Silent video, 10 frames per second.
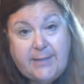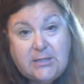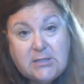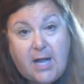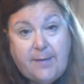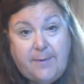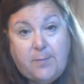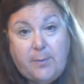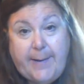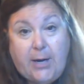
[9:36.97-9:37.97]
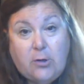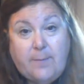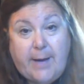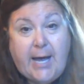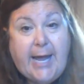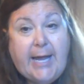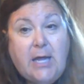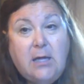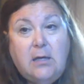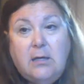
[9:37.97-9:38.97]
It's got to be prepared by
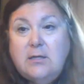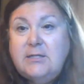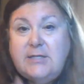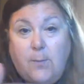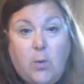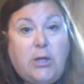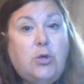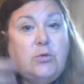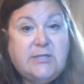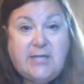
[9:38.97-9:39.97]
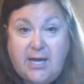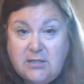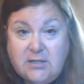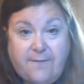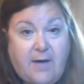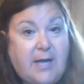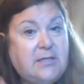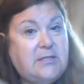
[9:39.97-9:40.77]
someone who's testifying,